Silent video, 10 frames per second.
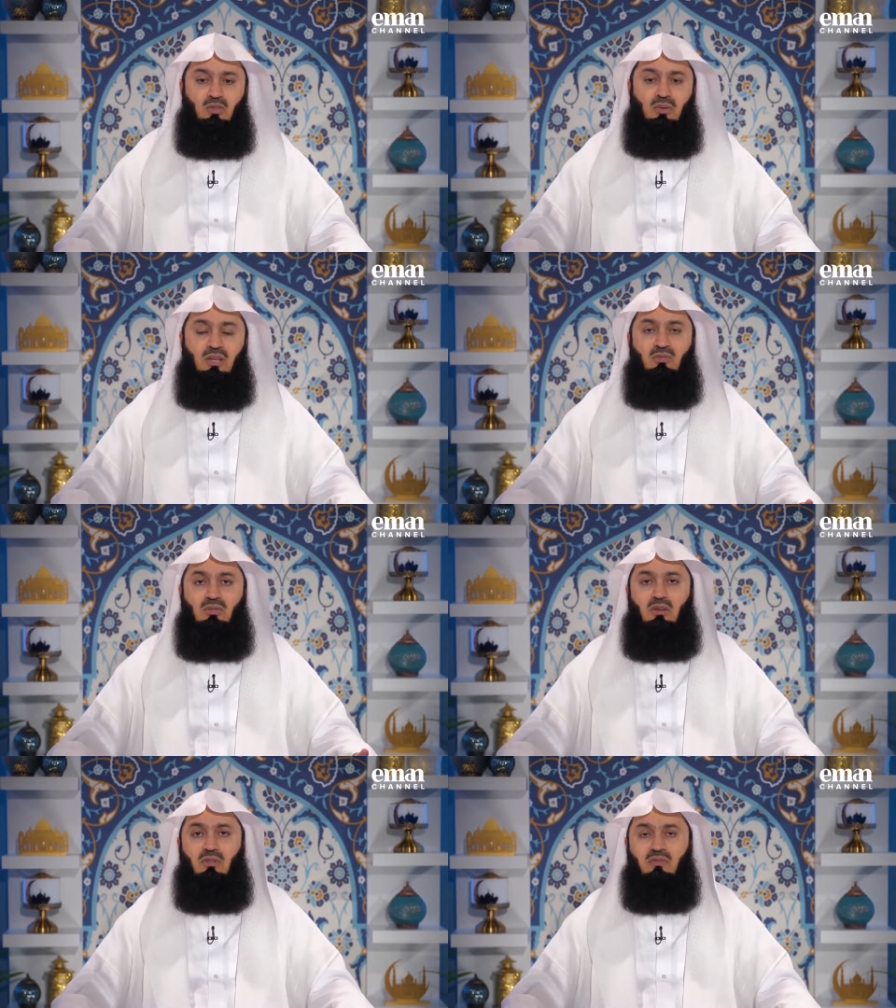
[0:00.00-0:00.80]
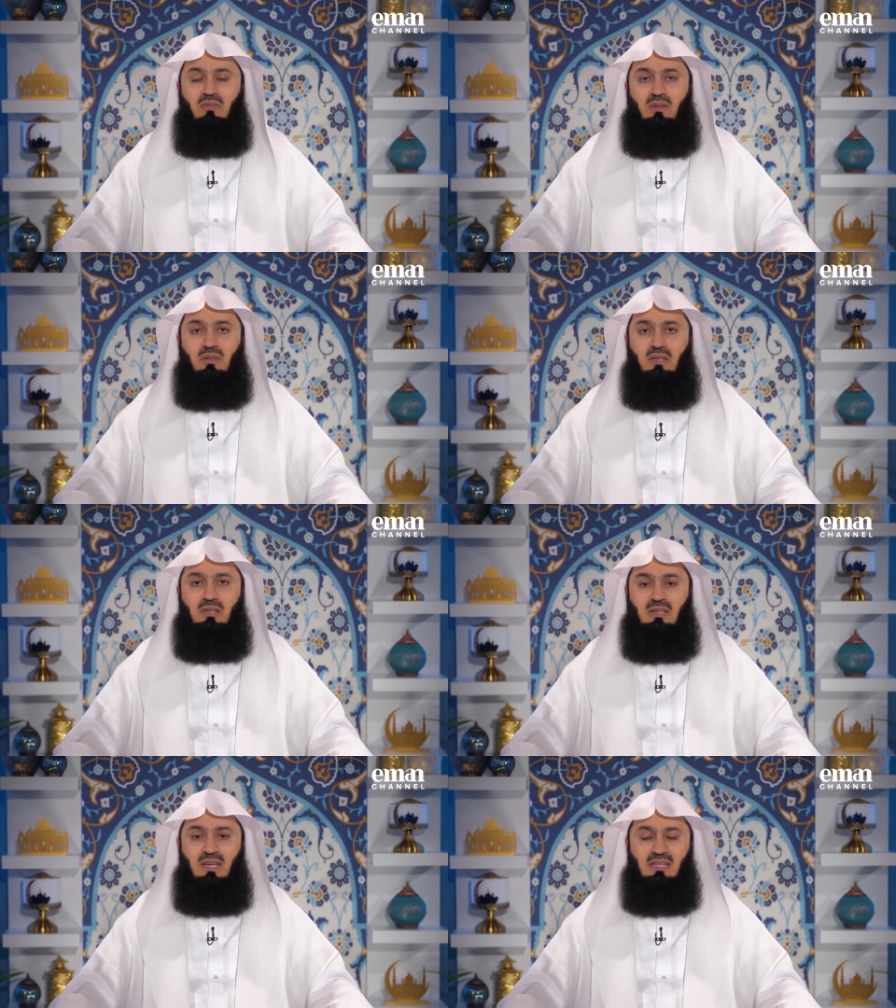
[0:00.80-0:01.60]
to get rid of
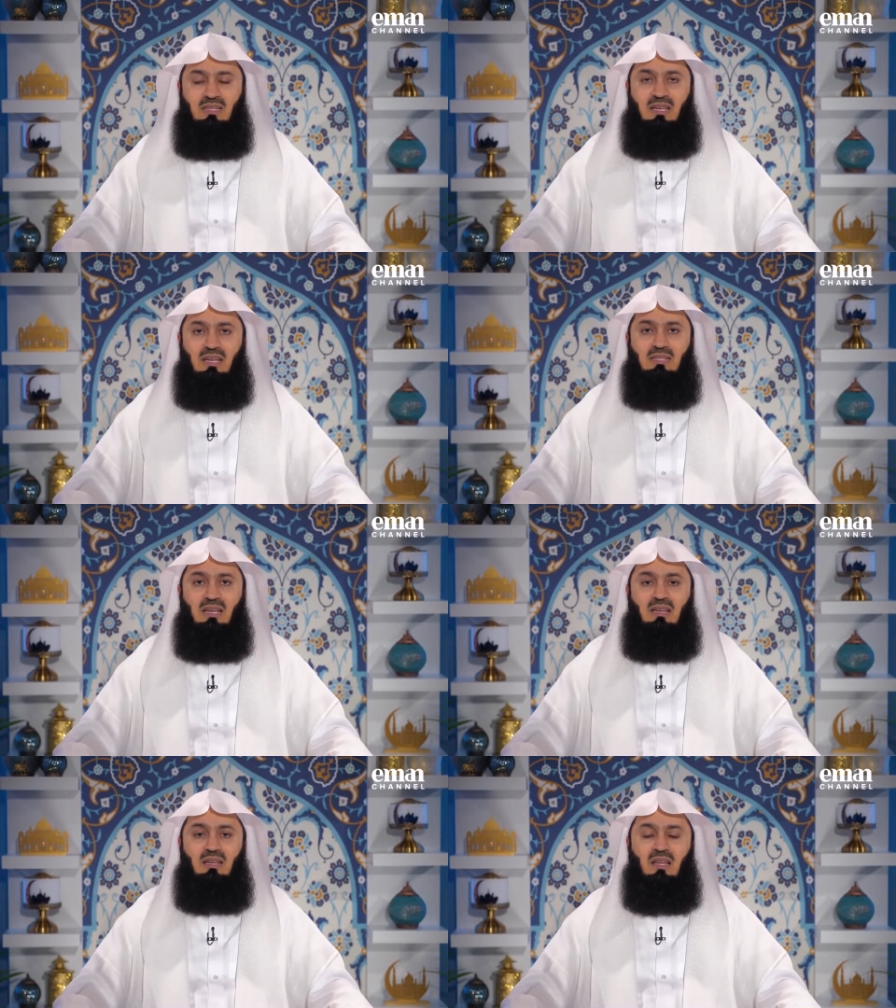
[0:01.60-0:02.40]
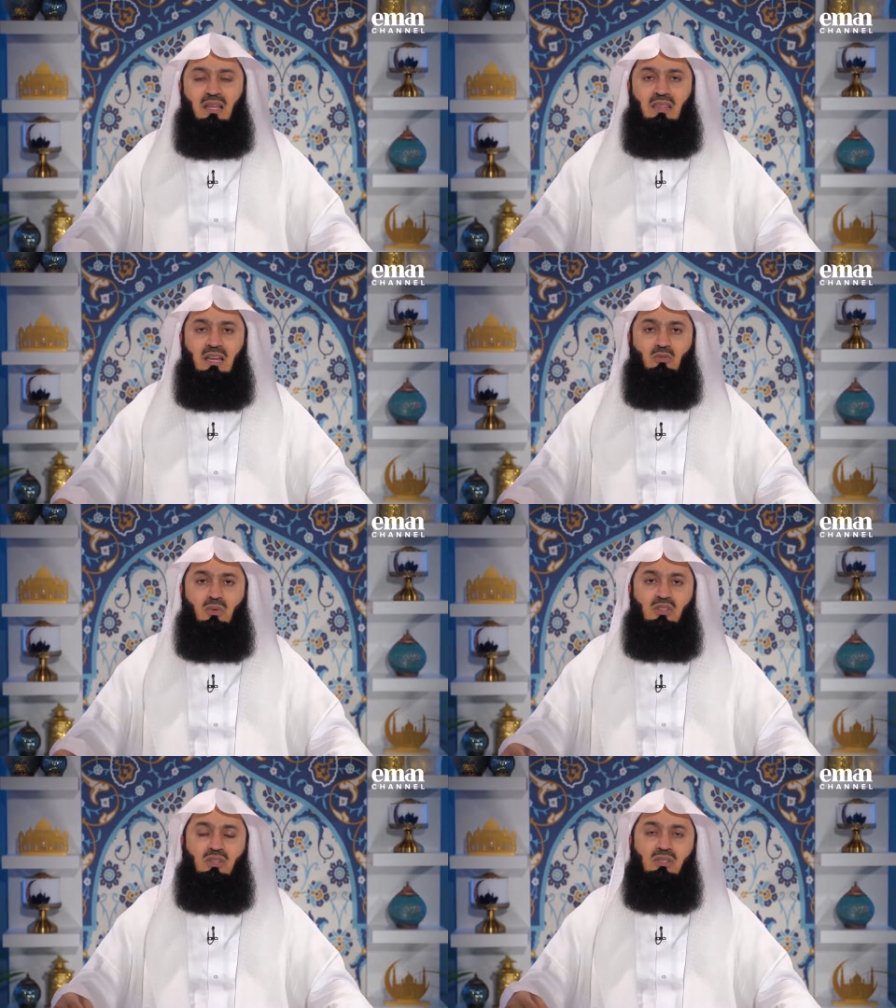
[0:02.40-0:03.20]
these insects and that
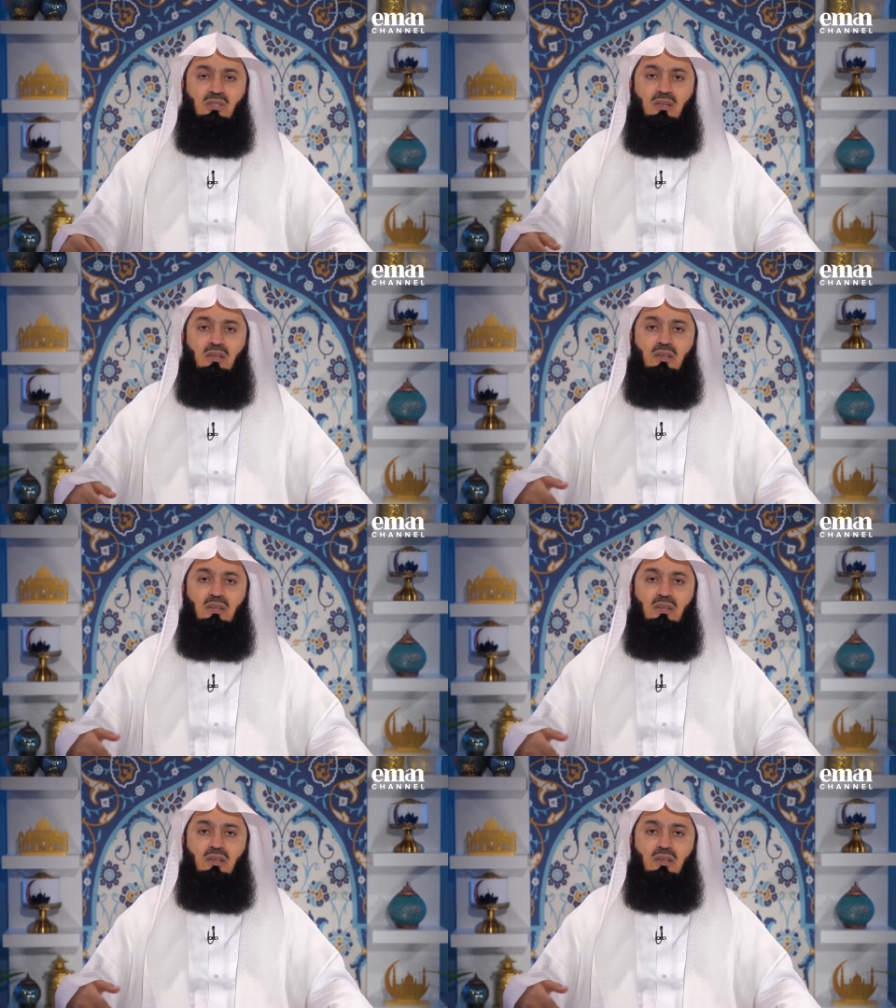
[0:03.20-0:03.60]
which is